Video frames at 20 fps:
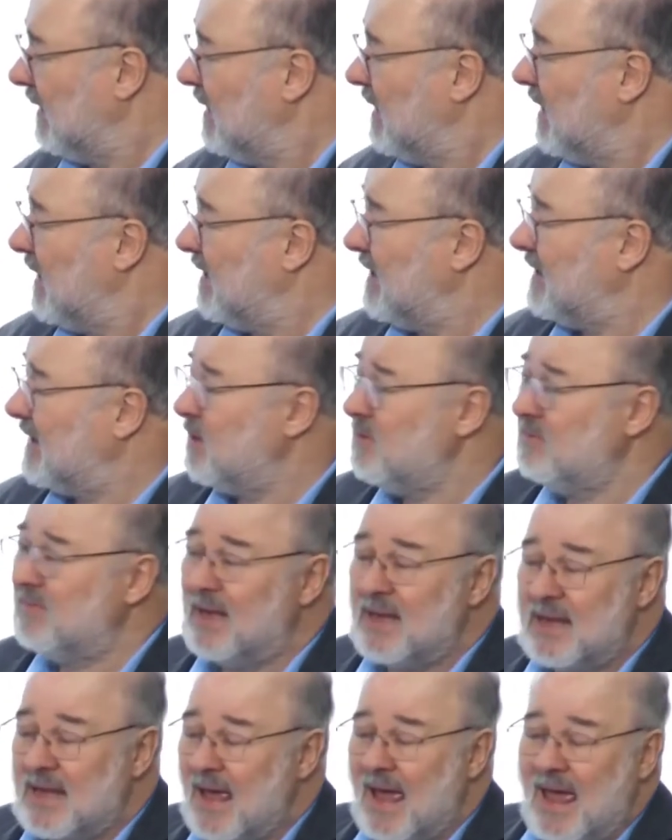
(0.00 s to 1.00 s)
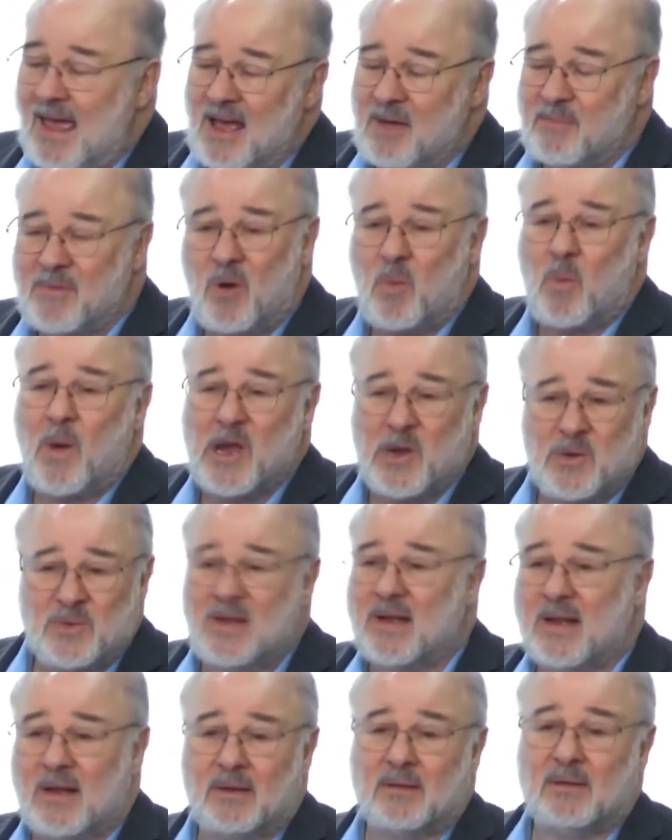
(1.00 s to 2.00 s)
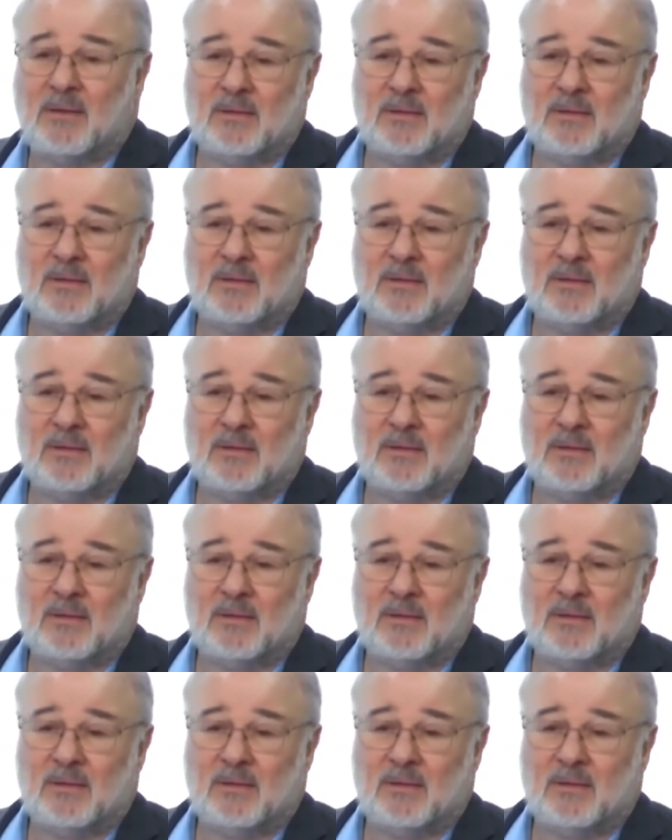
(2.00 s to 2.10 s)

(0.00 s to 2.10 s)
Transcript: And don't really care about why you did it.